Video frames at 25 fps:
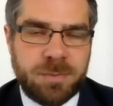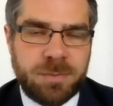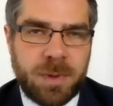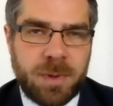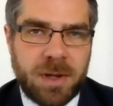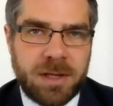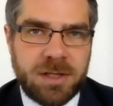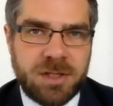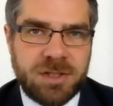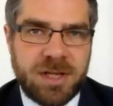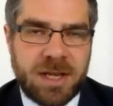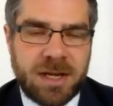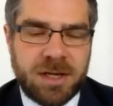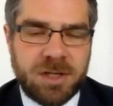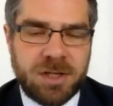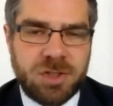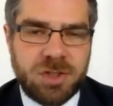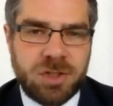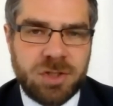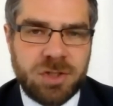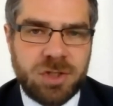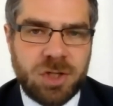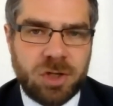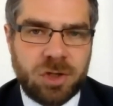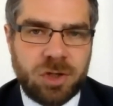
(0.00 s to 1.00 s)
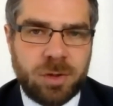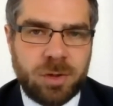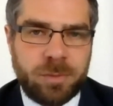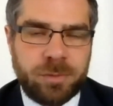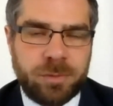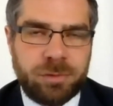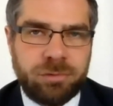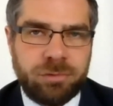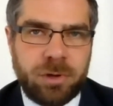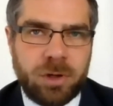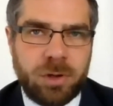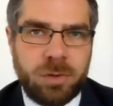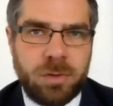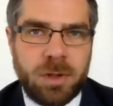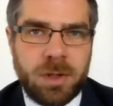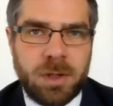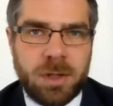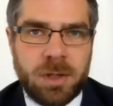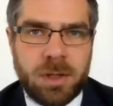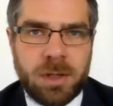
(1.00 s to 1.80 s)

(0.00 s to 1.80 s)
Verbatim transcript: by the sanctions that have come through,